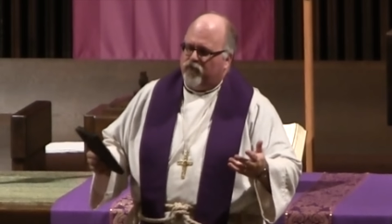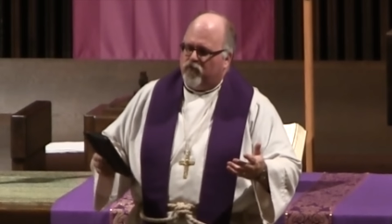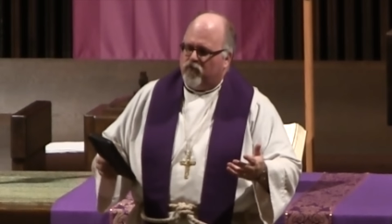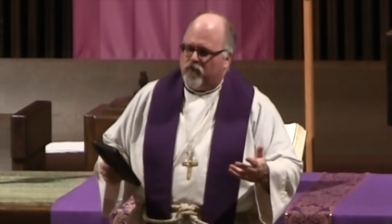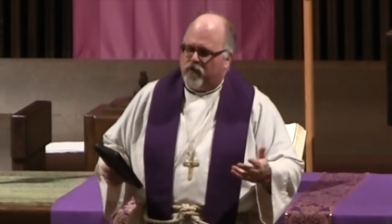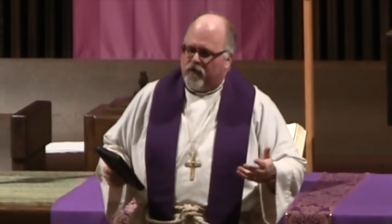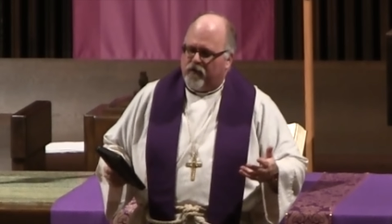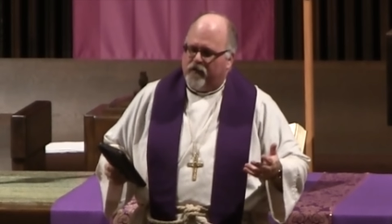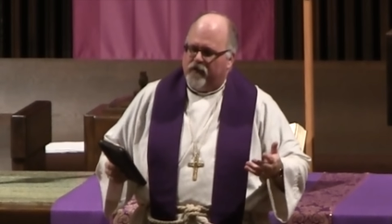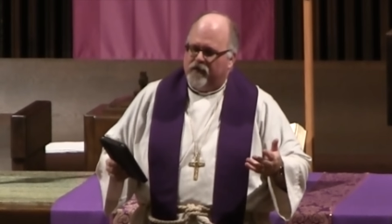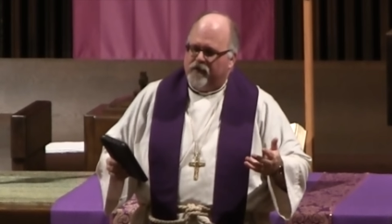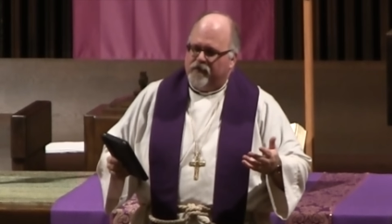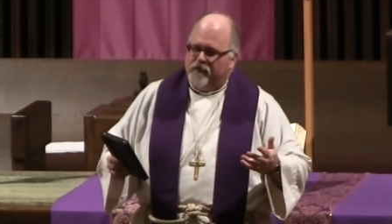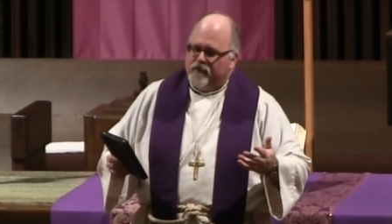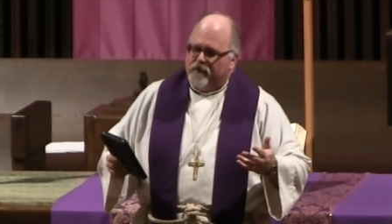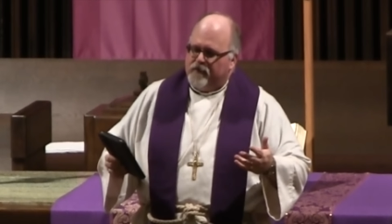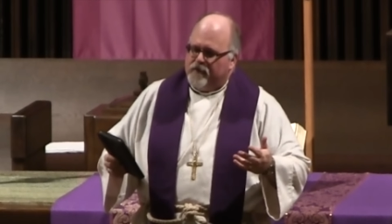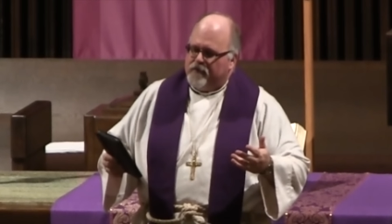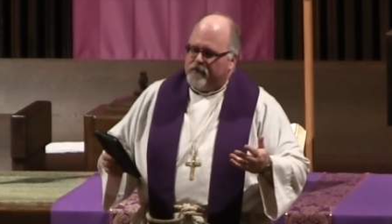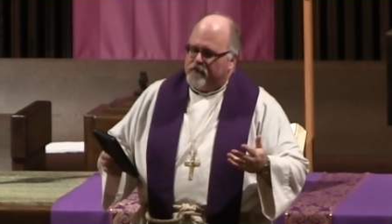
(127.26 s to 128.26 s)
for
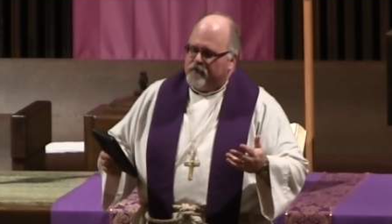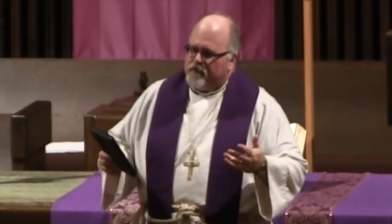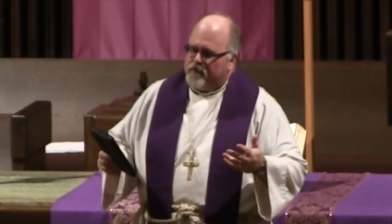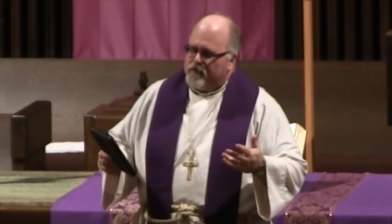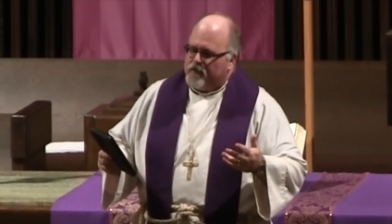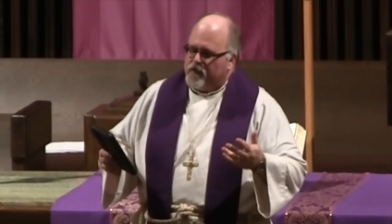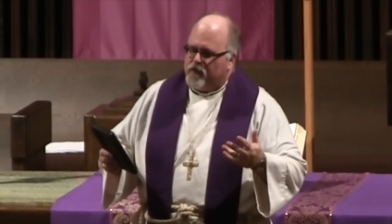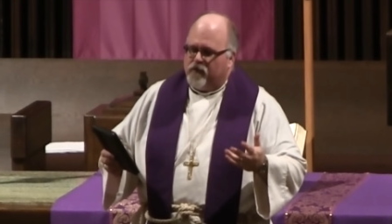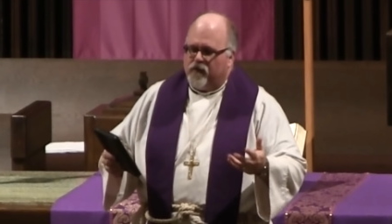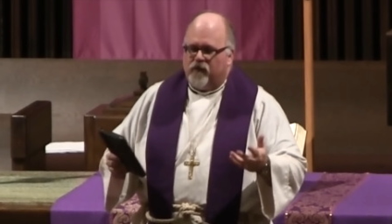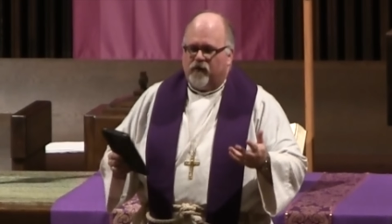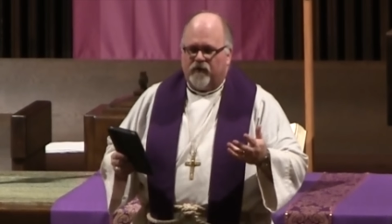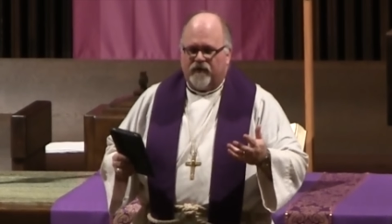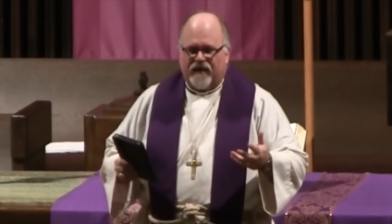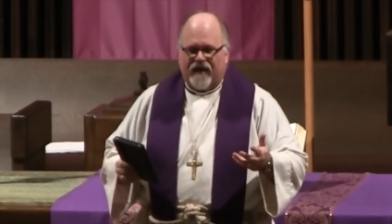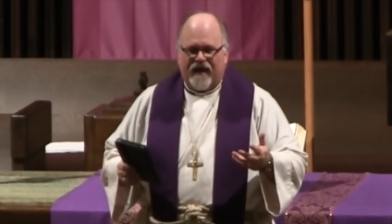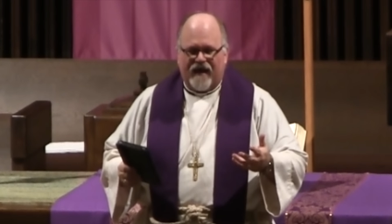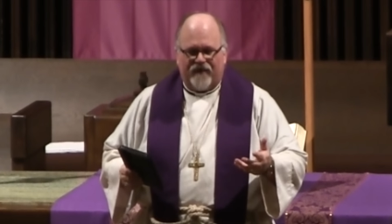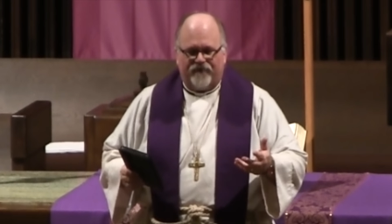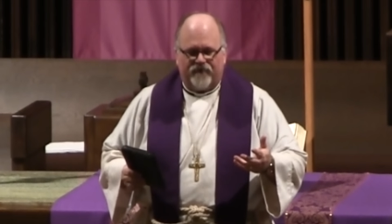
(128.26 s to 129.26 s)

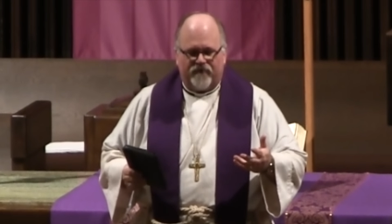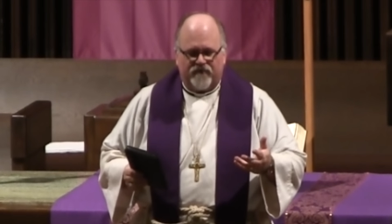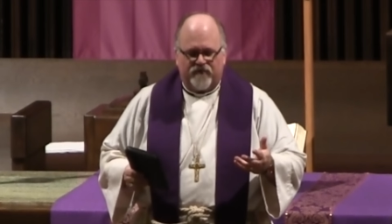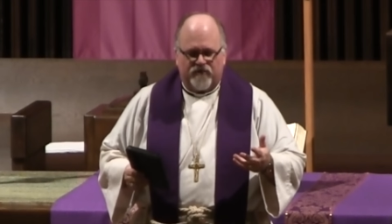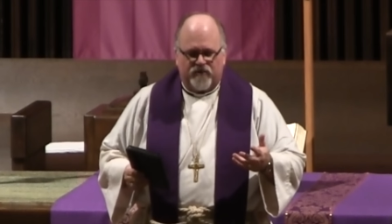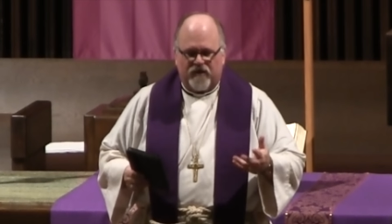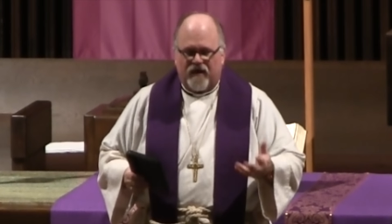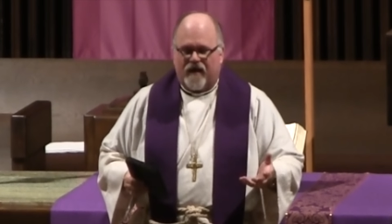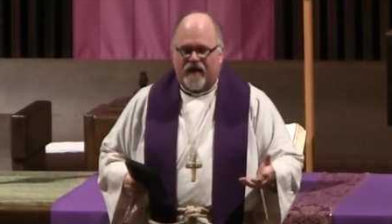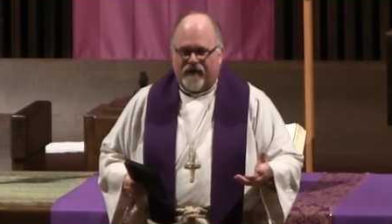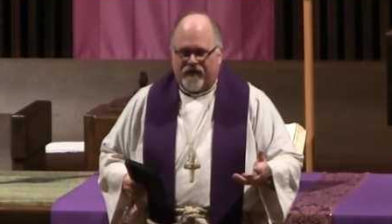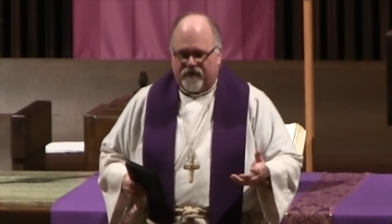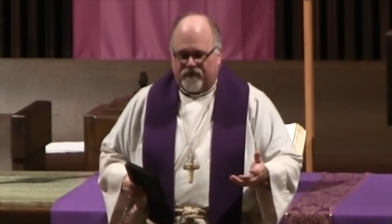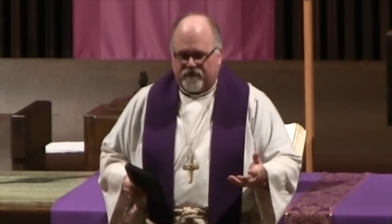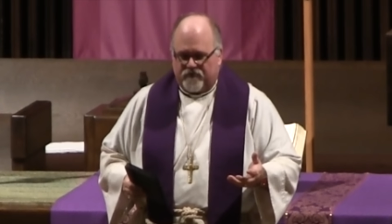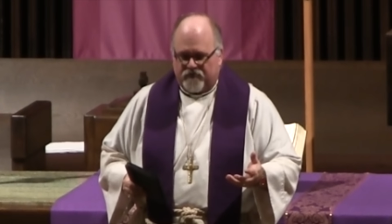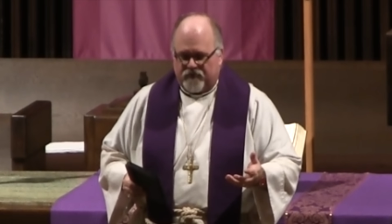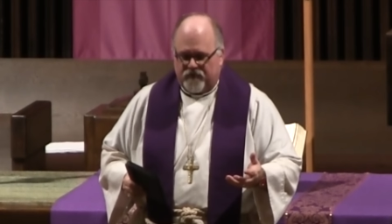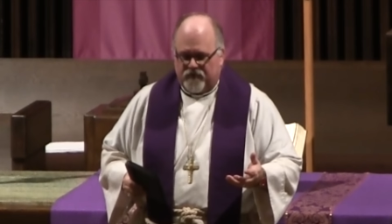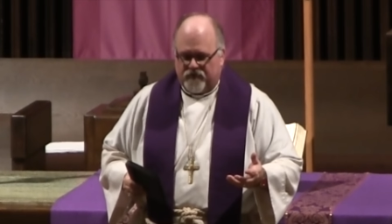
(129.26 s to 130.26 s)
her to have a
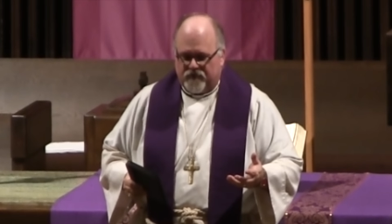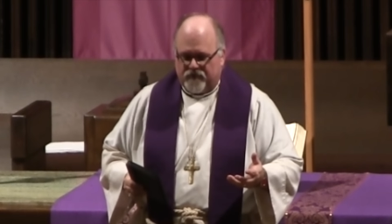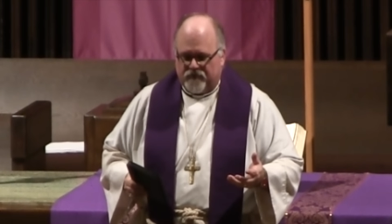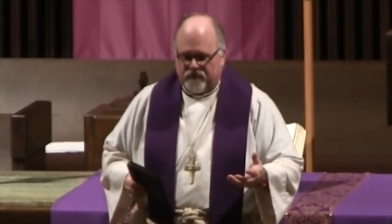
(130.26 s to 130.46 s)
child.